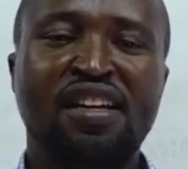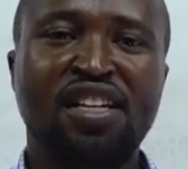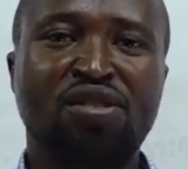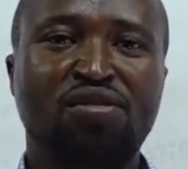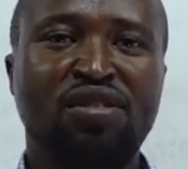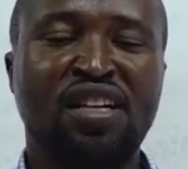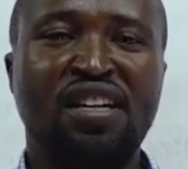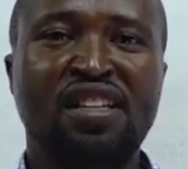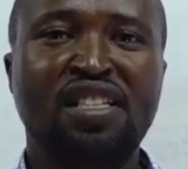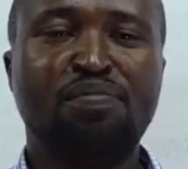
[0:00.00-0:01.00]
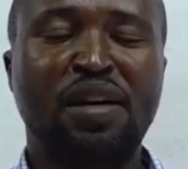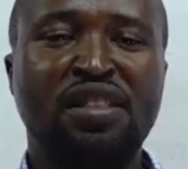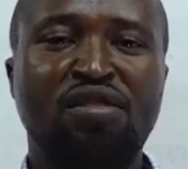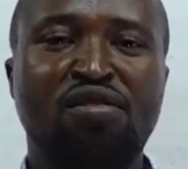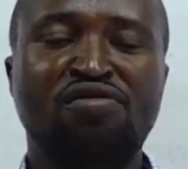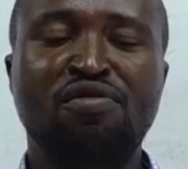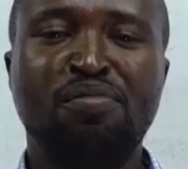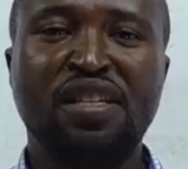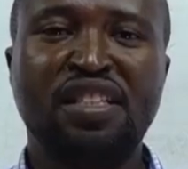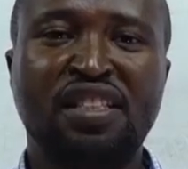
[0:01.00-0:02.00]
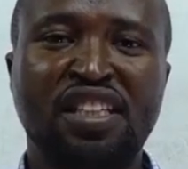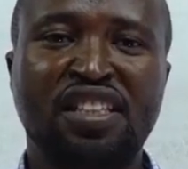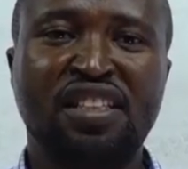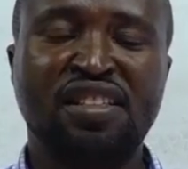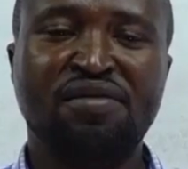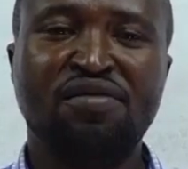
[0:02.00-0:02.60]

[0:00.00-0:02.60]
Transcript: lesson and this part of presentation.